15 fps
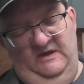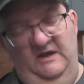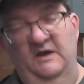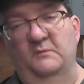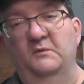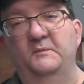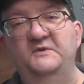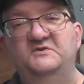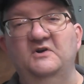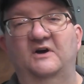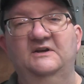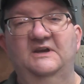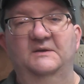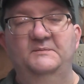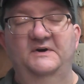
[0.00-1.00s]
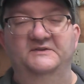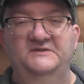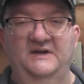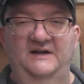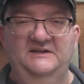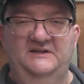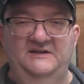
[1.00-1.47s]
And we'll be talking about
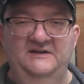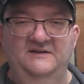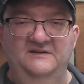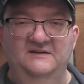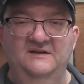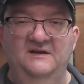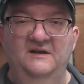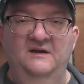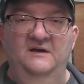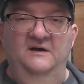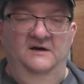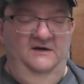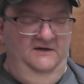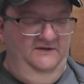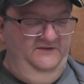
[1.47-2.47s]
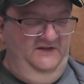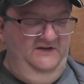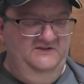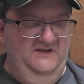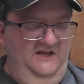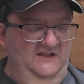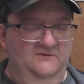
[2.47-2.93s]
that kit,
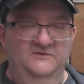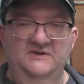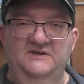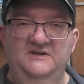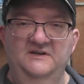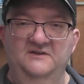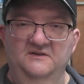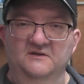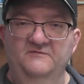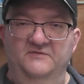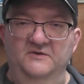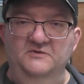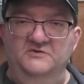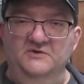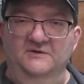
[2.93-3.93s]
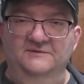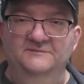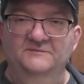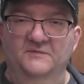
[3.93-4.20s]
that Italeri kit, in the future.